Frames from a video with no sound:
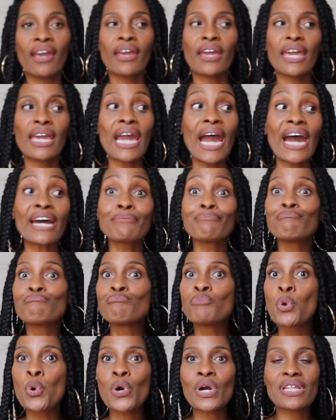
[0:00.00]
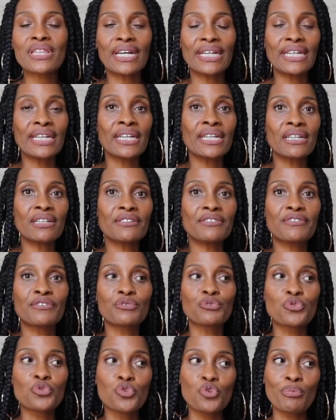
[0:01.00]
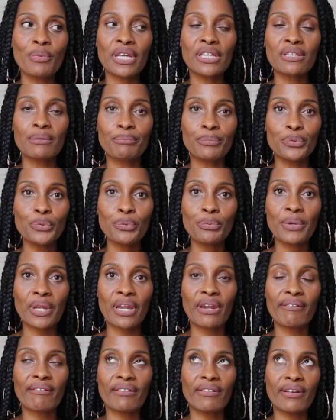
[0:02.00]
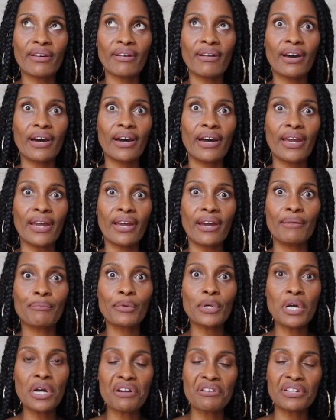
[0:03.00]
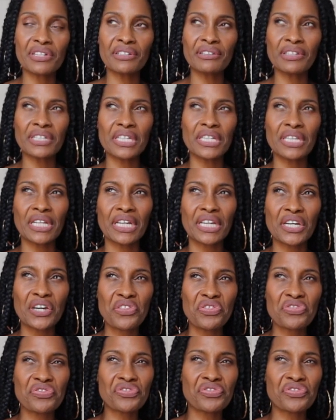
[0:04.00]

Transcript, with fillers: it had more than enough room in the boob area i am currently like a